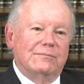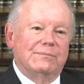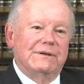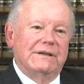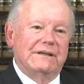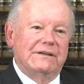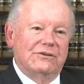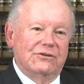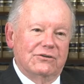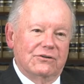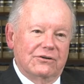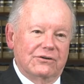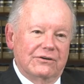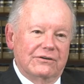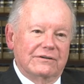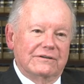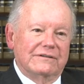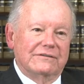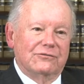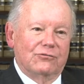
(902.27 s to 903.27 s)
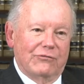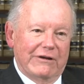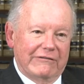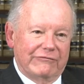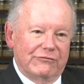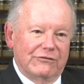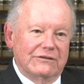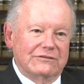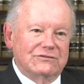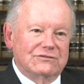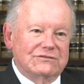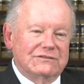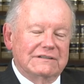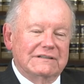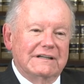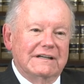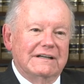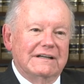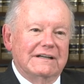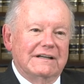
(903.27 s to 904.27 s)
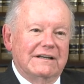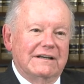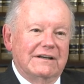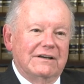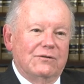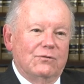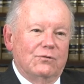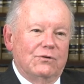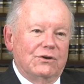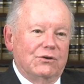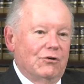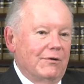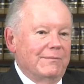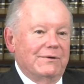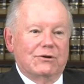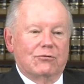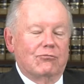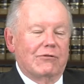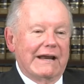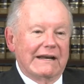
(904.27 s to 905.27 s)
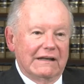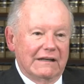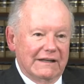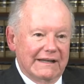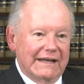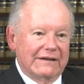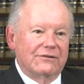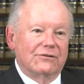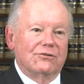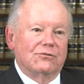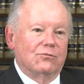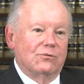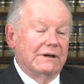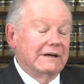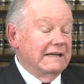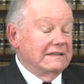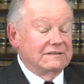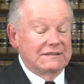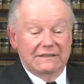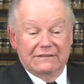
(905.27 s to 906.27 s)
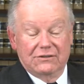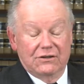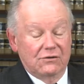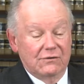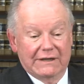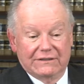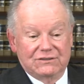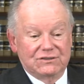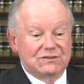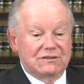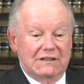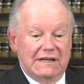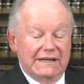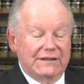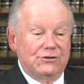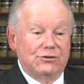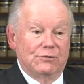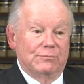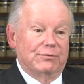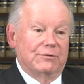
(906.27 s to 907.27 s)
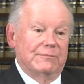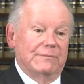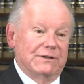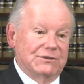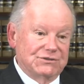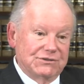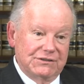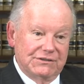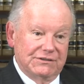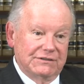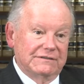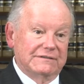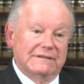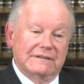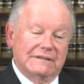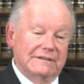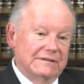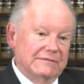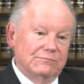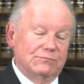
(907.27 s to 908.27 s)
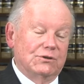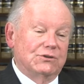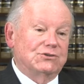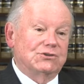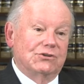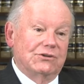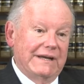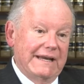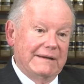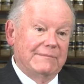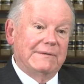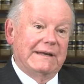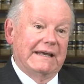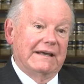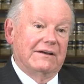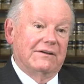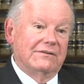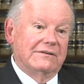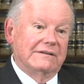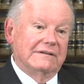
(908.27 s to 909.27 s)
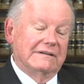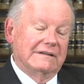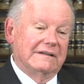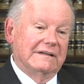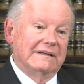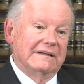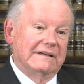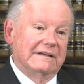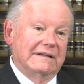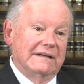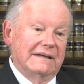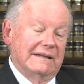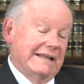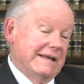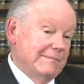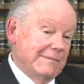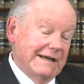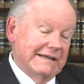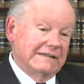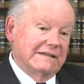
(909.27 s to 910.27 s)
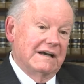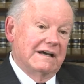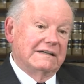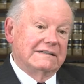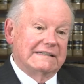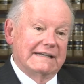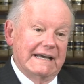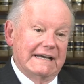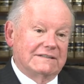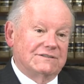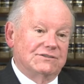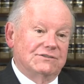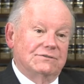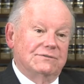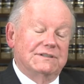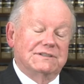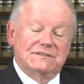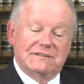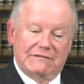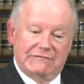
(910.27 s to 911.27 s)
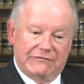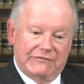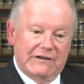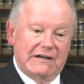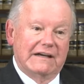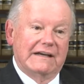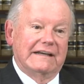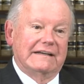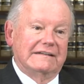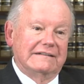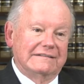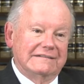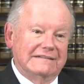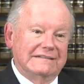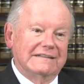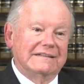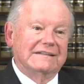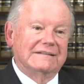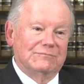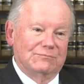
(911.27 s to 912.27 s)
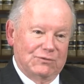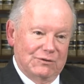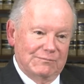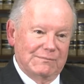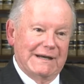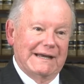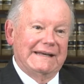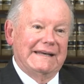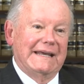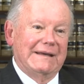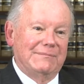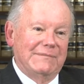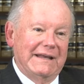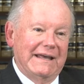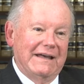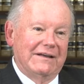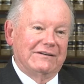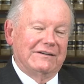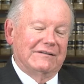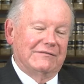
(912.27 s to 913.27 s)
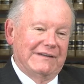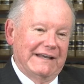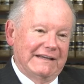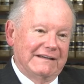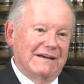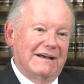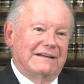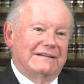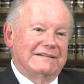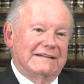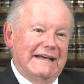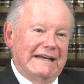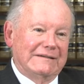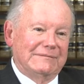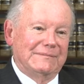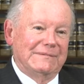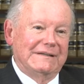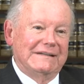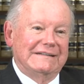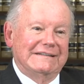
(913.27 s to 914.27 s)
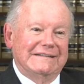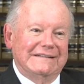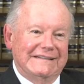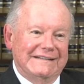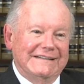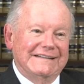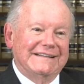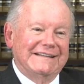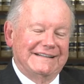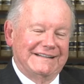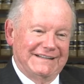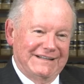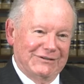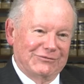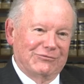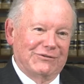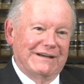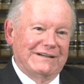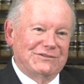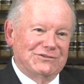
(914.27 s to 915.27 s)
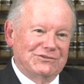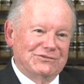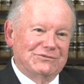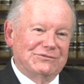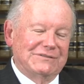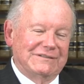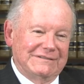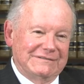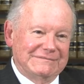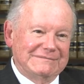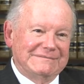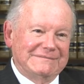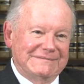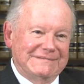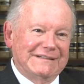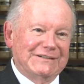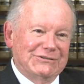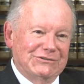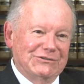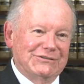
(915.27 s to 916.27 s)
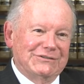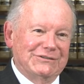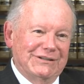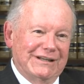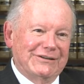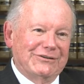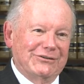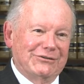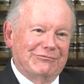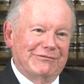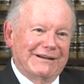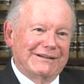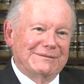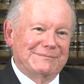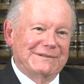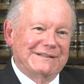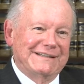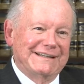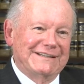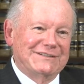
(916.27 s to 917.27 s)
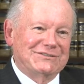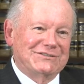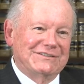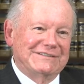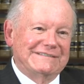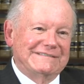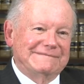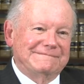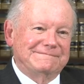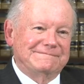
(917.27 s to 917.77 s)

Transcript: to be your reference. You want me to write a letter or what? I said, No, I'd just like your permission to put your name down and they might contact you. He said, Fine put my name down. If they contact me, I'll write you a, a good letter recommendation.